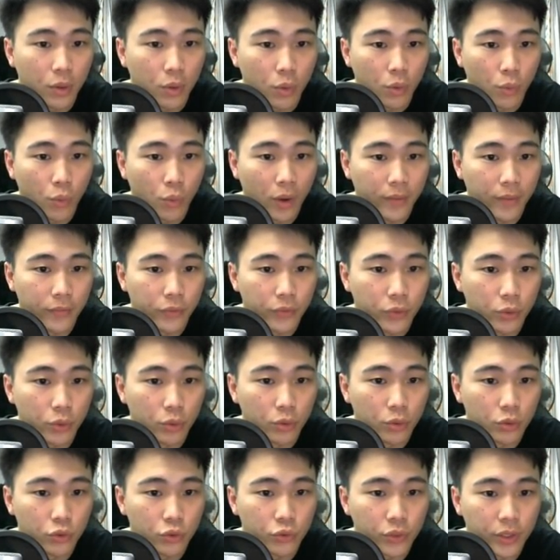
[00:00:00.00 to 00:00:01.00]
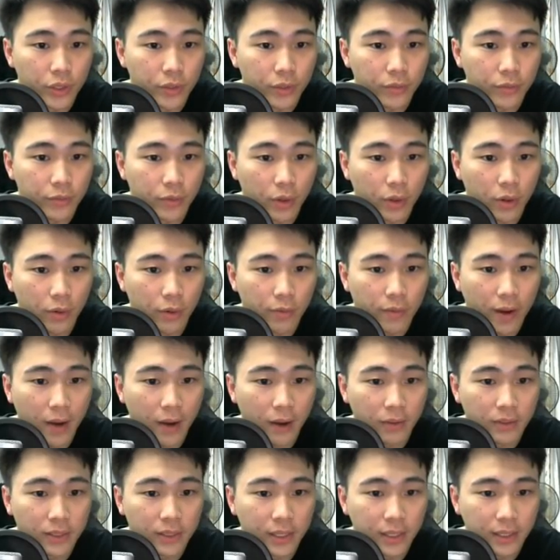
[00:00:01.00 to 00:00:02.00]
One, two, three, 4,
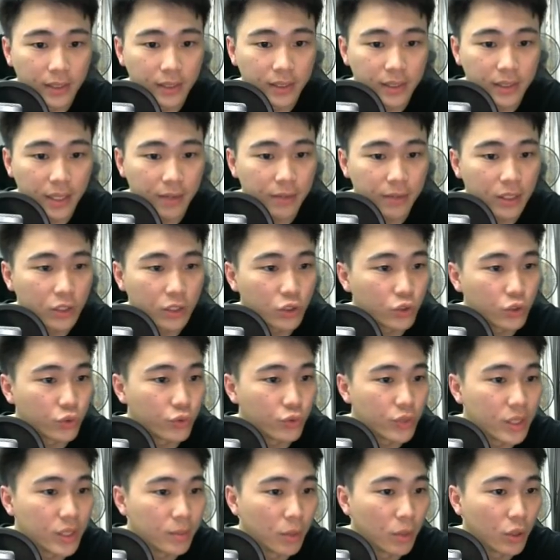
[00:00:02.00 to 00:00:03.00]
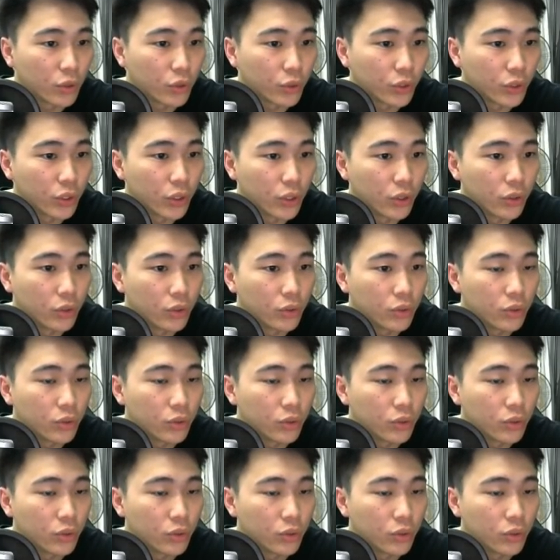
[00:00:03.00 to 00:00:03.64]
5, 6, 7. 3 more to go.